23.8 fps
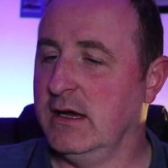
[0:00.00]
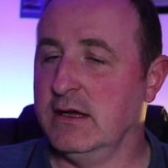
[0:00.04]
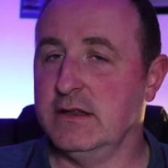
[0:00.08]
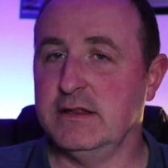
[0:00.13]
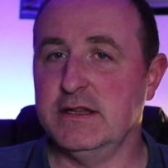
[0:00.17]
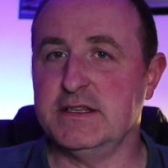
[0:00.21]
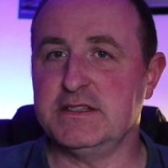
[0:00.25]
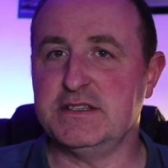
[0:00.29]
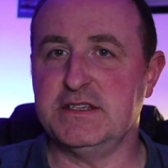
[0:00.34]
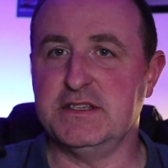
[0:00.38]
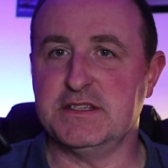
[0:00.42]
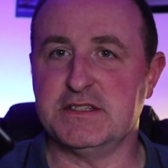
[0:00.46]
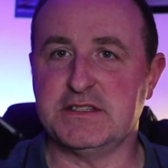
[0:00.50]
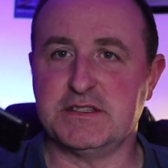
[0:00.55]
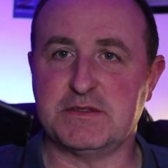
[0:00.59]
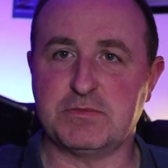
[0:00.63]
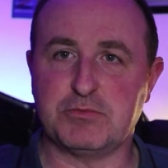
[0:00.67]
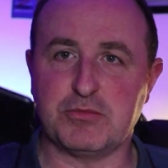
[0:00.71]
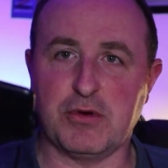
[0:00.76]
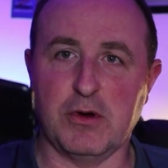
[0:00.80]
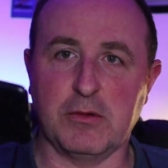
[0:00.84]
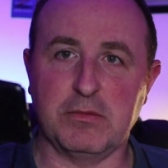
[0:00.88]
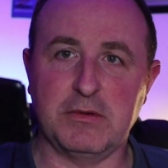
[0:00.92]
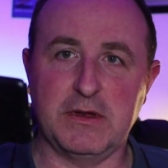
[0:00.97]
This is
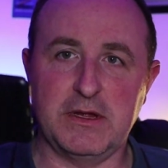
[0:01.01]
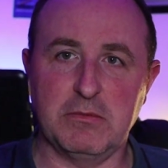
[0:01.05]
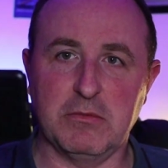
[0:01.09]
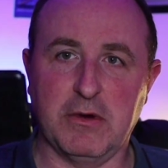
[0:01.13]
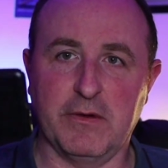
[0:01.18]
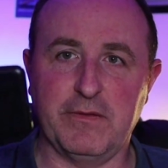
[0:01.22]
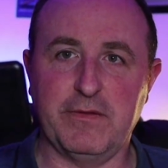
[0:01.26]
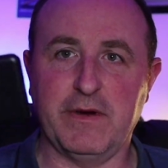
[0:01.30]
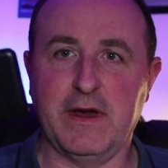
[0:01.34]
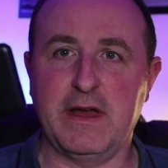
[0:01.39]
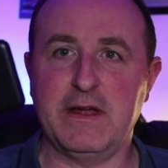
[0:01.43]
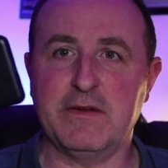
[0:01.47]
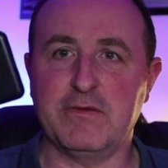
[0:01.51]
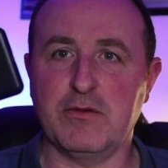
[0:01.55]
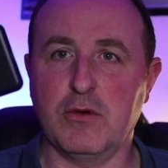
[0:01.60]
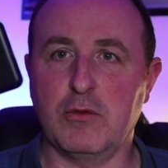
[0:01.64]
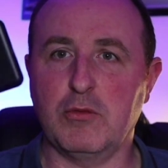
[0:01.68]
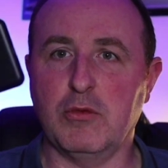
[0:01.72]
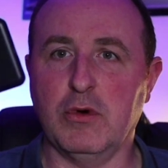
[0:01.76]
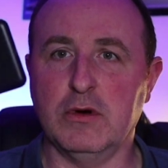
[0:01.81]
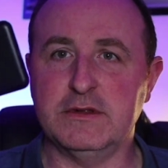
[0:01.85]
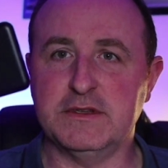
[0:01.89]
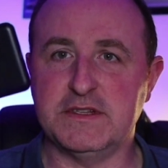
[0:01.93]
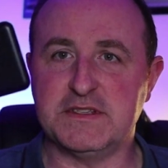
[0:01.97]
probably my favourite
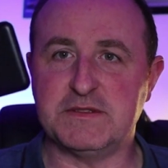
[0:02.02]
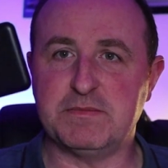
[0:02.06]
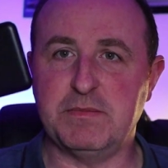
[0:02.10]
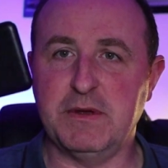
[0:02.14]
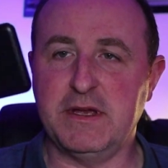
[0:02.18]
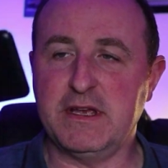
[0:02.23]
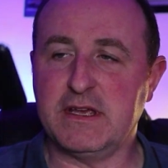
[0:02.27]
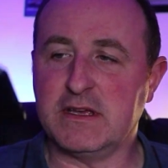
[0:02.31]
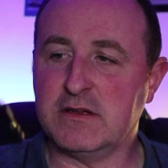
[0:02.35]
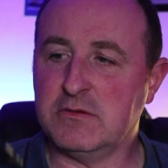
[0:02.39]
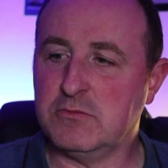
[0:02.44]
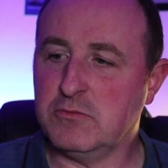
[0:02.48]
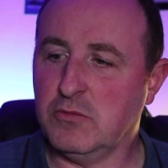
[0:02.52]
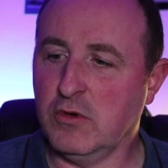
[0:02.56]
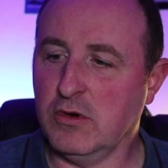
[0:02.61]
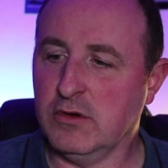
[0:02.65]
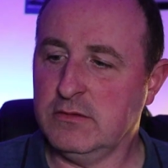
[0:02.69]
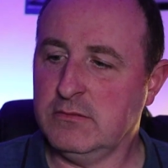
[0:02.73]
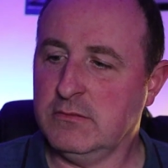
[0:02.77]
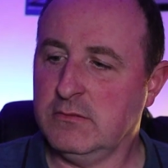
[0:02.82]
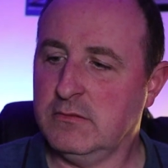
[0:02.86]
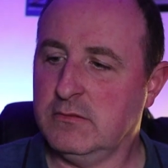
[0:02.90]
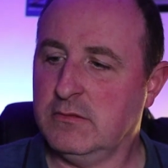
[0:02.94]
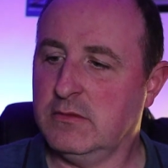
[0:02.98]
one, the Spigen
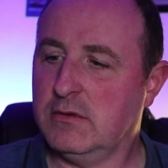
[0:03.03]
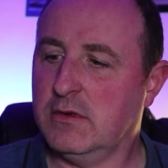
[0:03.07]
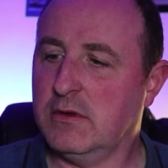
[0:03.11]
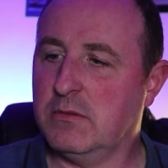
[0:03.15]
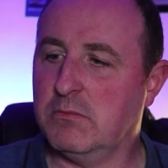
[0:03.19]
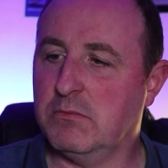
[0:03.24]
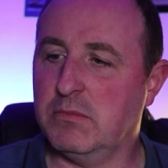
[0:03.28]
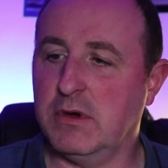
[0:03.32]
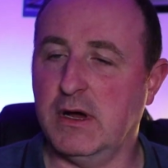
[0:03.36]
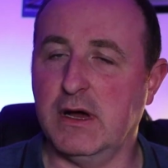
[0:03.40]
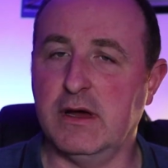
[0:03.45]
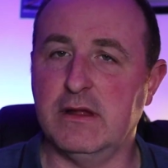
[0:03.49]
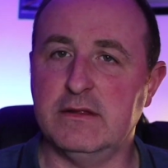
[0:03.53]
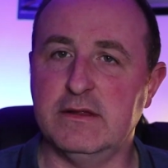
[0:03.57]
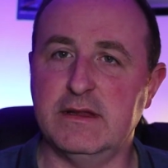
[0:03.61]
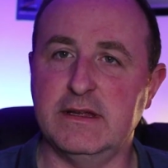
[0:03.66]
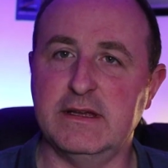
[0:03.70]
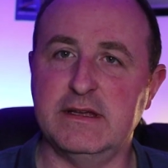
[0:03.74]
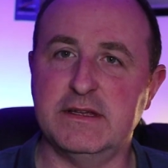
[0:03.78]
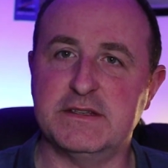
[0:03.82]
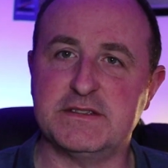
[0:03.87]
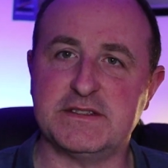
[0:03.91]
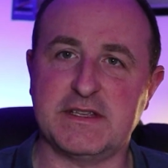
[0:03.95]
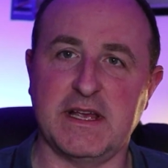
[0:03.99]
one, but
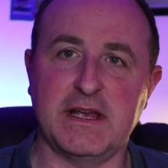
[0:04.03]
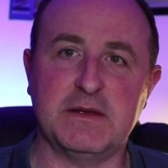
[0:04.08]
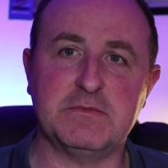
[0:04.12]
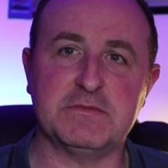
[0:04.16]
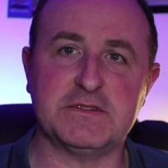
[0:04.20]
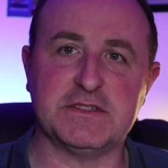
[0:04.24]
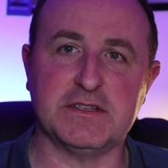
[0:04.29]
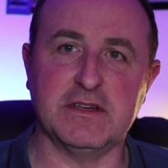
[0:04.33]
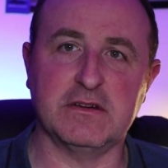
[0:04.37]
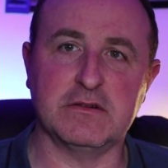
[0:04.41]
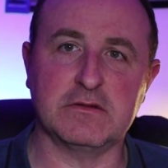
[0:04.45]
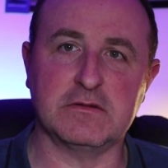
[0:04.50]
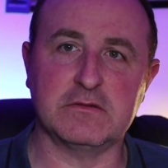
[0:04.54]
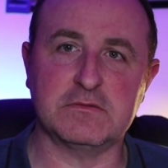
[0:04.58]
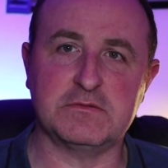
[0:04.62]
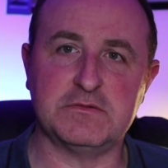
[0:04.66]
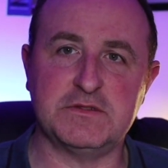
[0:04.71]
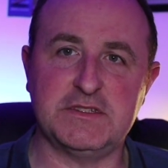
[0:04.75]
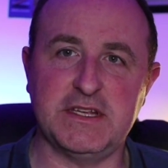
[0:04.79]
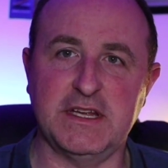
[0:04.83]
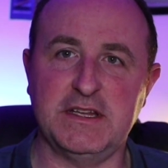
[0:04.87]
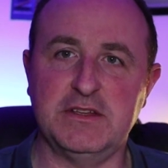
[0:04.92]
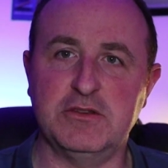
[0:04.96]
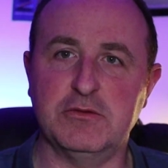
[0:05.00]
the Samsung
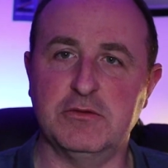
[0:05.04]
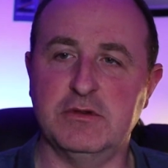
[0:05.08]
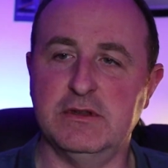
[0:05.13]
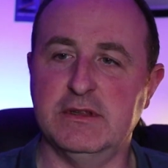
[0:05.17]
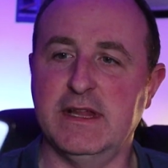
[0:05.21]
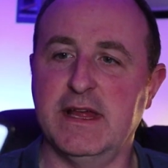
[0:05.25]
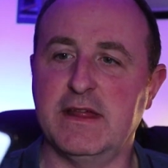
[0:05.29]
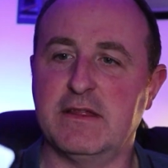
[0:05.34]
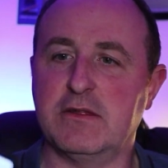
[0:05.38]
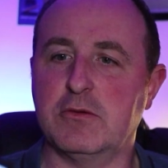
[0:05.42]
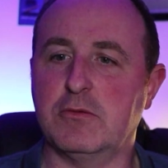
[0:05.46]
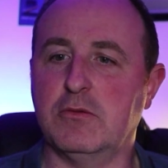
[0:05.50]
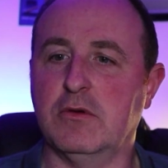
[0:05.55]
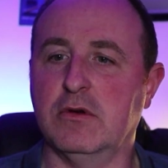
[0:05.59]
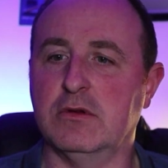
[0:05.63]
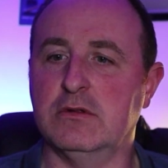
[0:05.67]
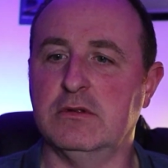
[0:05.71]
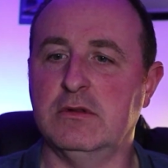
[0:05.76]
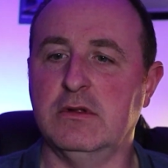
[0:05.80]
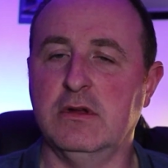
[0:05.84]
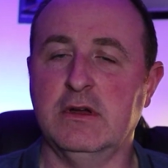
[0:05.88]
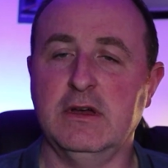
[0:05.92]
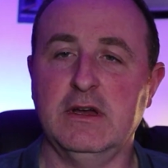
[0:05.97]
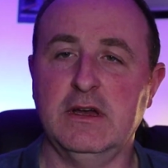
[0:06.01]
genuine leather
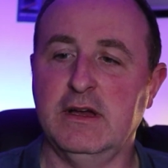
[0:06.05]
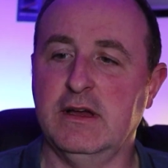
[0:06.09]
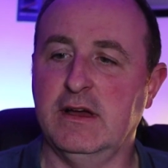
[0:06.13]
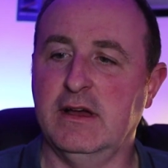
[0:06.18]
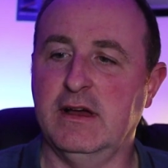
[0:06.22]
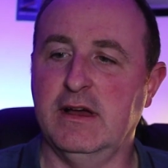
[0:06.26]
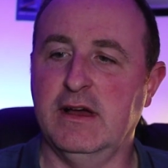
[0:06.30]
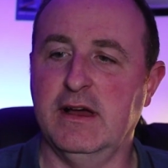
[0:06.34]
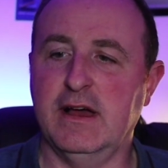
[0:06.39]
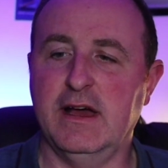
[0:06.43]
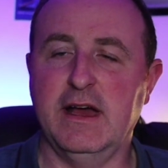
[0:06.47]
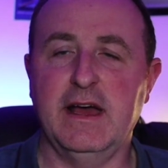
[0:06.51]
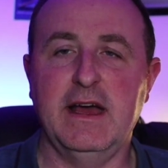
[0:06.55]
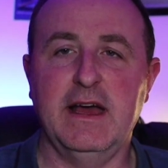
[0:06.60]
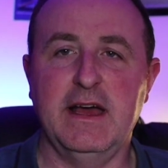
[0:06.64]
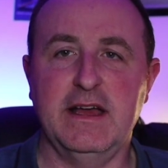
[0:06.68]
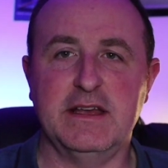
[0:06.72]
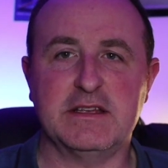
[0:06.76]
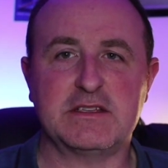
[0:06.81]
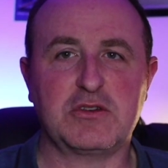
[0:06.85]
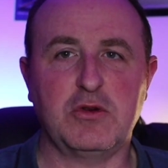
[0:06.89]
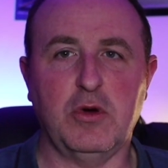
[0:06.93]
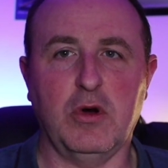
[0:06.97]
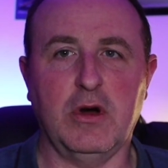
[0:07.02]
one,
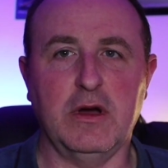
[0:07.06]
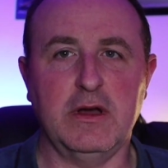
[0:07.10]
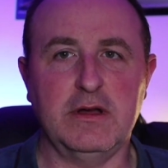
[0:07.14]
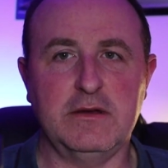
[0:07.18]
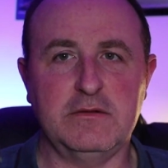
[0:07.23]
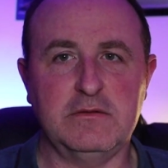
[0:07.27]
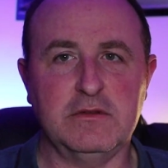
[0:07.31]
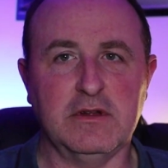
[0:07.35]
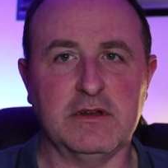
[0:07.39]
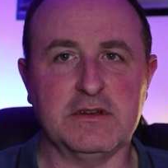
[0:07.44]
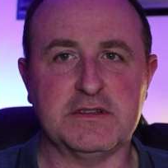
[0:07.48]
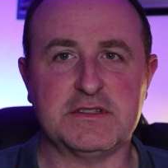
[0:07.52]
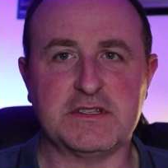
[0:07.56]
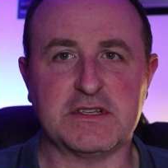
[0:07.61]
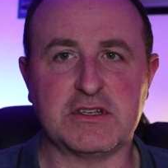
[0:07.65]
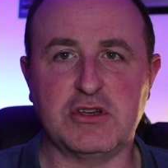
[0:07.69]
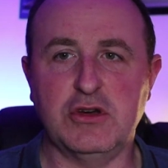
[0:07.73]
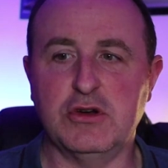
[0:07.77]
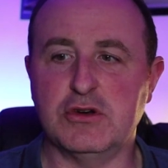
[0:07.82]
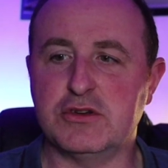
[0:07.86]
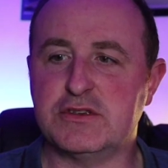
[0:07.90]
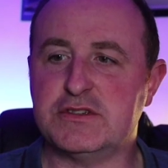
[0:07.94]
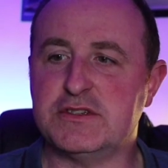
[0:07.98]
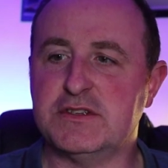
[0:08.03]
it's quite nice and
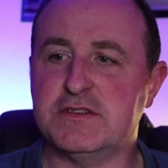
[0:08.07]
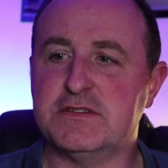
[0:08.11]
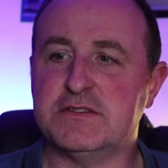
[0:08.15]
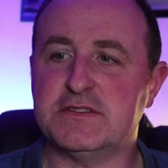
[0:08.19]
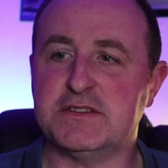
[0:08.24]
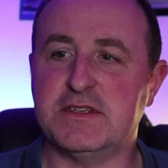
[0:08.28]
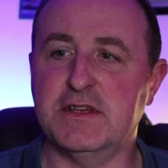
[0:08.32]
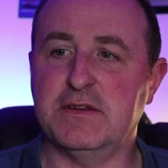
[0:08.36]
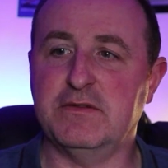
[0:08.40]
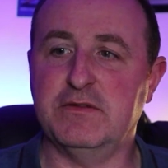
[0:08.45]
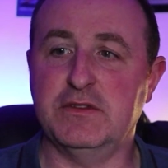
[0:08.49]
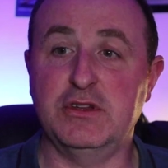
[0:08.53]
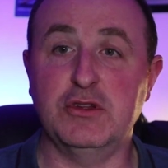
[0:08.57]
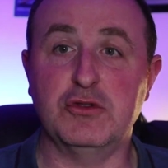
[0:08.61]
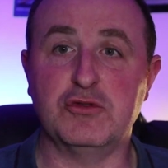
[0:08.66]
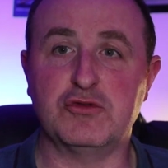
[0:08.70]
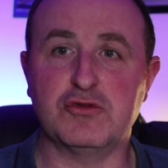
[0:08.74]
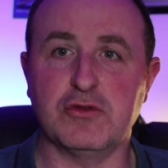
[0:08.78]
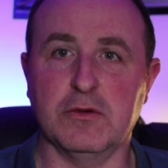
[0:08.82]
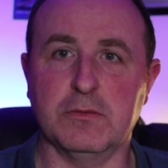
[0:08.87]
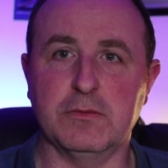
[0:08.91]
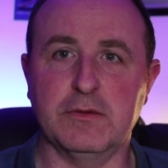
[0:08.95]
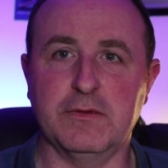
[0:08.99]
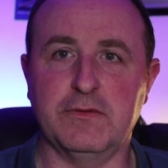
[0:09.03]
cushioned, so if you do
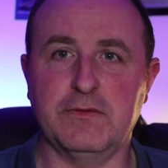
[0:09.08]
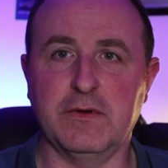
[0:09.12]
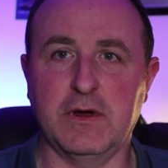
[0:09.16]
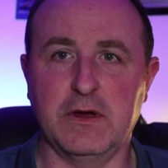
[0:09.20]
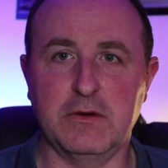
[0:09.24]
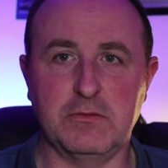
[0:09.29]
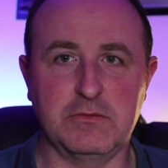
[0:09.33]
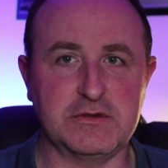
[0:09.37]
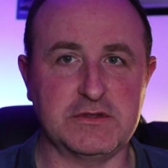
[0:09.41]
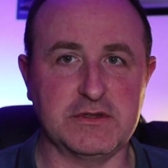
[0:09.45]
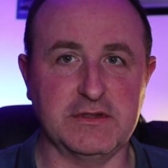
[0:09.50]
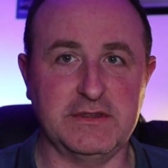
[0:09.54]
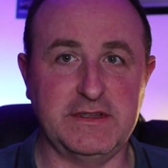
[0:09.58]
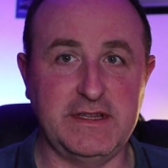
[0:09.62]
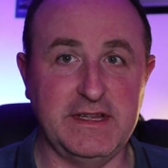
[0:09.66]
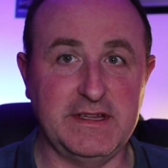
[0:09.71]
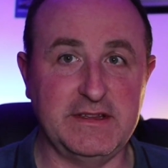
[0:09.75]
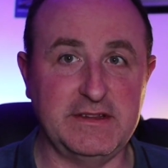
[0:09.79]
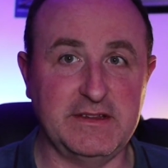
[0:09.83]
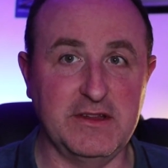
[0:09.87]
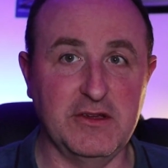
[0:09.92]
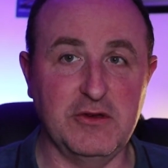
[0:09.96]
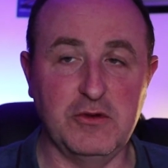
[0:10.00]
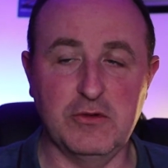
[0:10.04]
drop the phone, which I
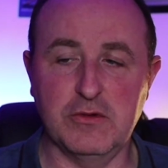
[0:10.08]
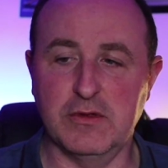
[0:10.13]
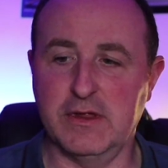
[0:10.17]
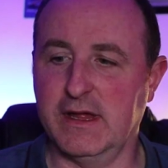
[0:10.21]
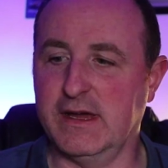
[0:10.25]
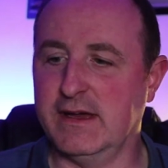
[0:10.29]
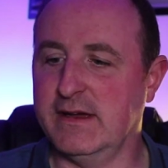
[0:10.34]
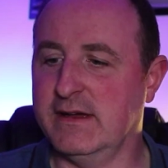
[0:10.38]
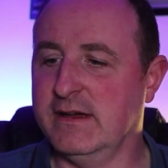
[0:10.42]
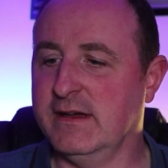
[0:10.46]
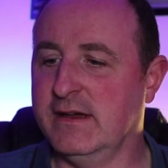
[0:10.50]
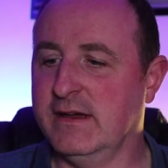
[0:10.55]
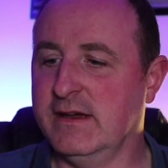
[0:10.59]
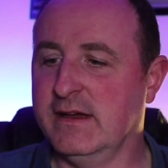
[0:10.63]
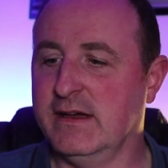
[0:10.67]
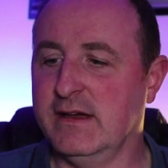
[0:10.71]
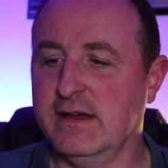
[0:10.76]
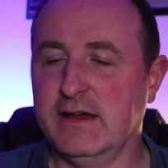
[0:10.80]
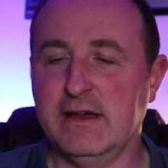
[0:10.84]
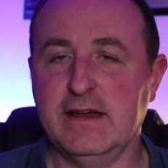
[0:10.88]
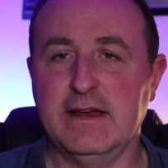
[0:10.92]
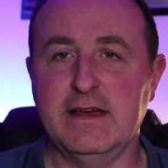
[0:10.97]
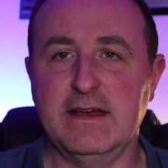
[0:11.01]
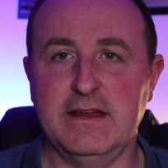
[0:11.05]
did do with that,
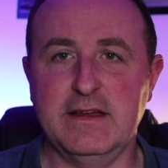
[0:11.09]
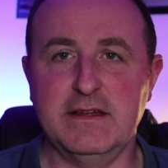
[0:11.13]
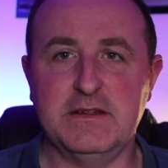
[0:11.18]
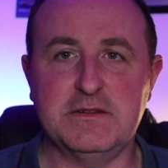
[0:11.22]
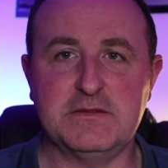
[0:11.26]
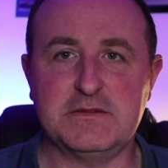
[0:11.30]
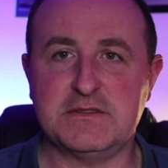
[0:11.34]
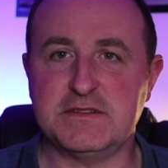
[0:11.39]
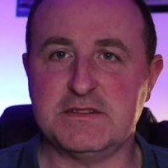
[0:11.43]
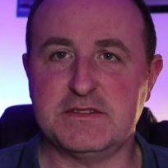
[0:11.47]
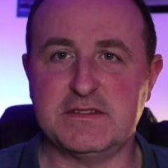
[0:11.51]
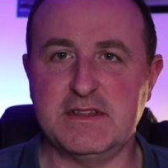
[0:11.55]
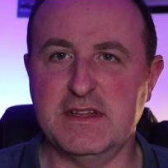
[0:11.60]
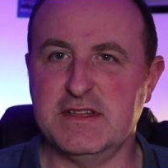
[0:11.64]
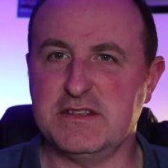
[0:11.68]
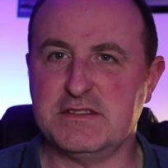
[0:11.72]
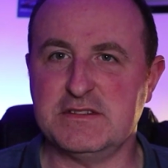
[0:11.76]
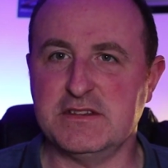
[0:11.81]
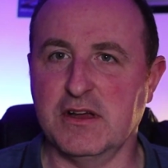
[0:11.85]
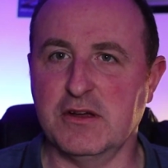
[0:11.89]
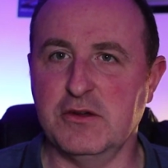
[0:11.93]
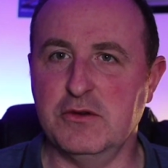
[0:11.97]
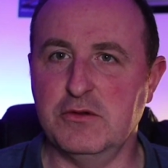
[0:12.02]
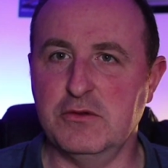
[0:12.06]
there's
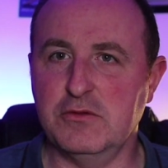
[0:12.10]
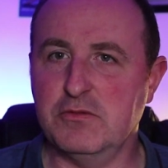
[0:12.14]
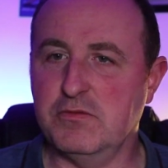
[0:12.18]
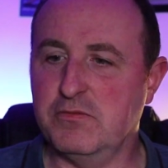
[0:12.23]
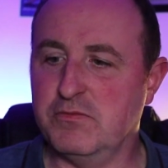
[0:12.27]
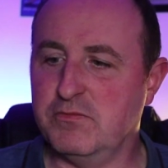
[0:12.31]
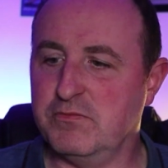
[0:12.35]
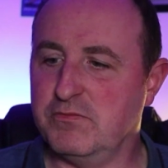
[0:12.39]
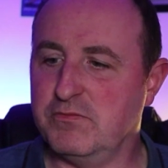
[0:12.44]
no